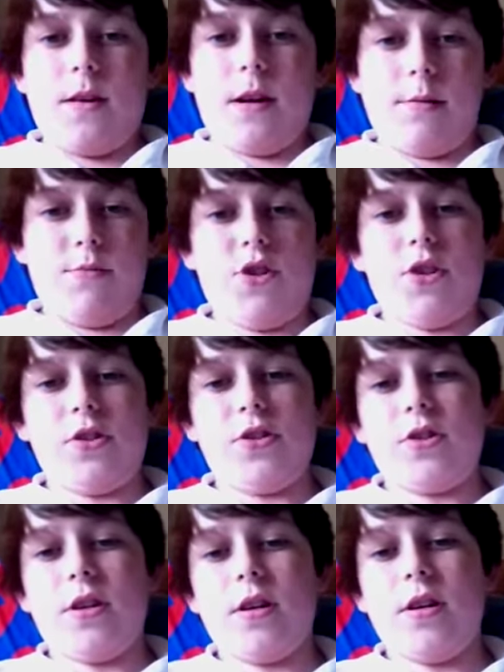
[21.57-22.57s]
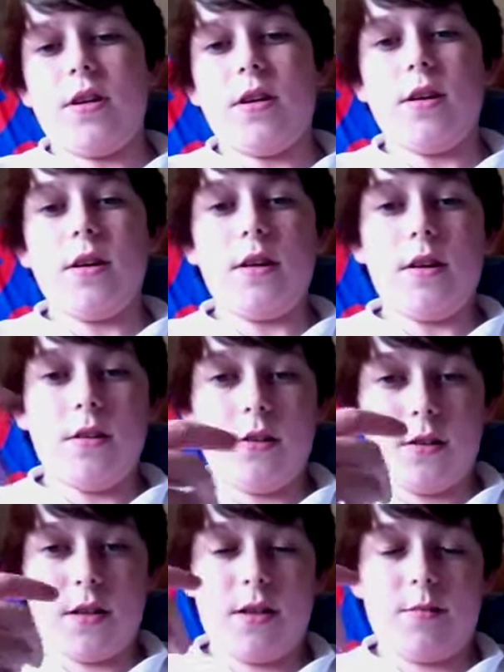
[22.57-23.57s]
I'm just
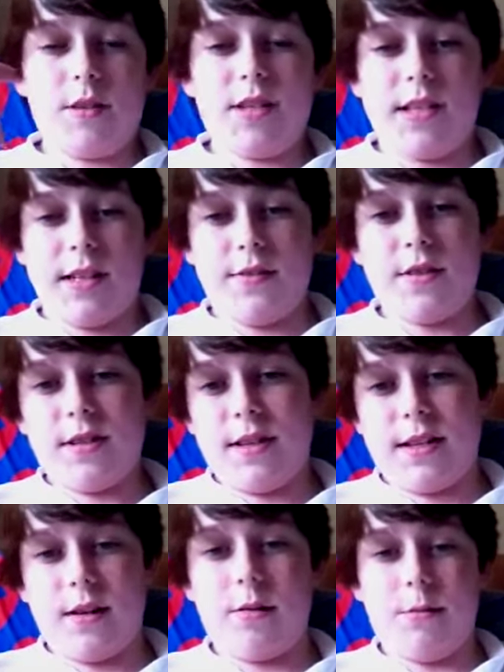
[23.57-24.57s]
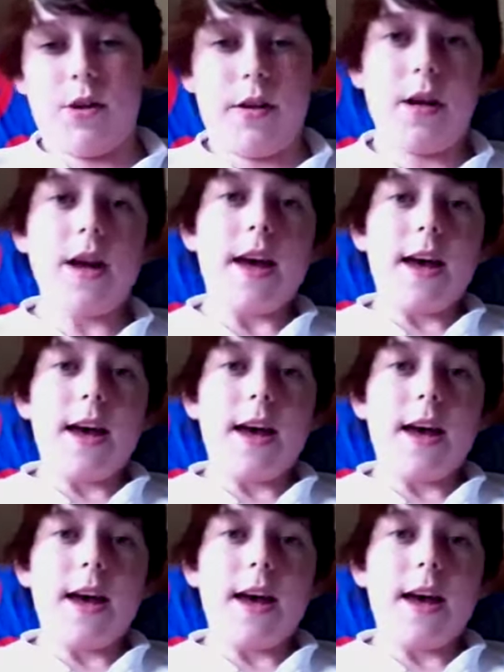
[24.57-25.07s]
looking at myself to see how I'm doing.